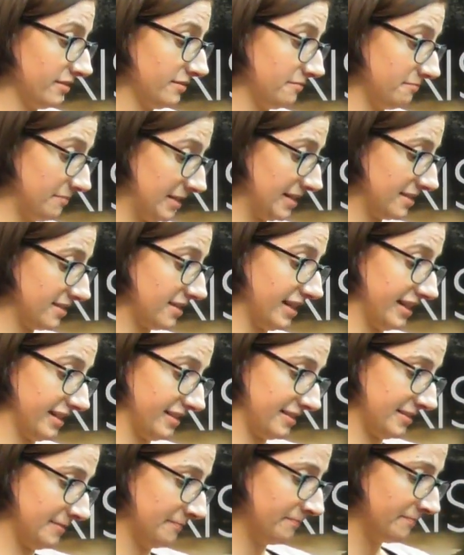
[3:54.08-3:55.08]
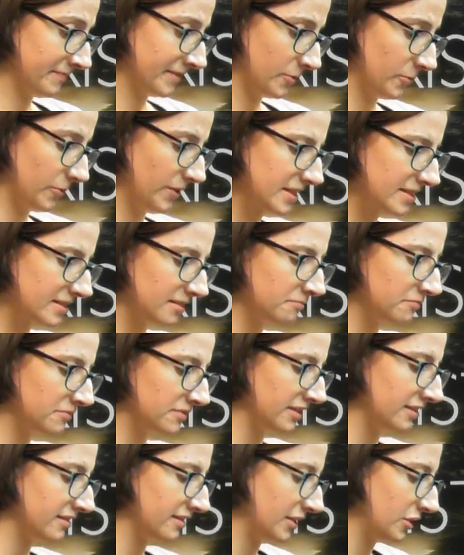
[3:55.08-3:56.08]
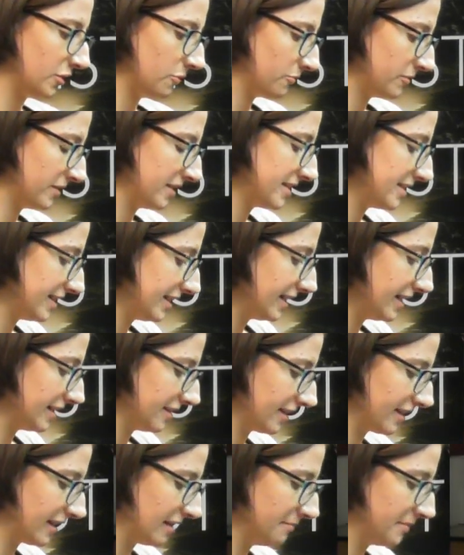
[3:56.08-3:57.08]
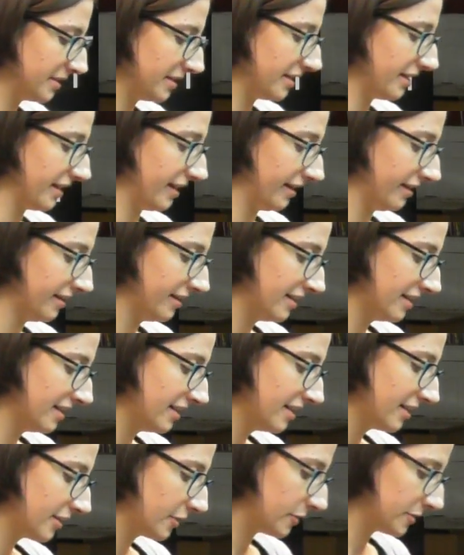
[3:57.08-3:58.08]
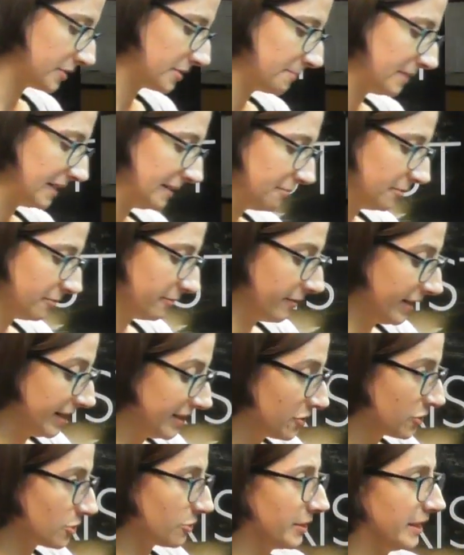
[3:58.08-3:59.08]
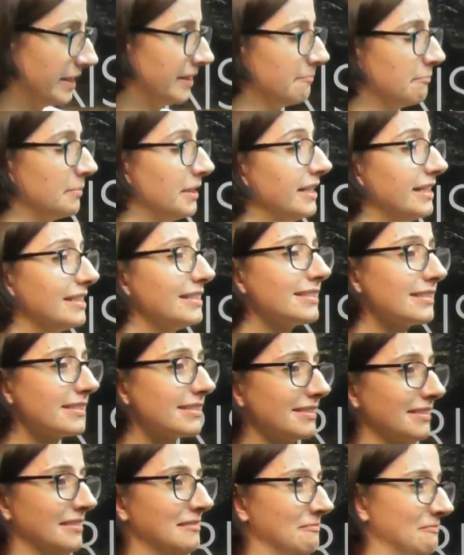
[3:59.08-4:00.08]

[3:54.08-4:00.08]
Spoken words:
my sight. What is something that you want to see in the coming year? God's people enjoying peace.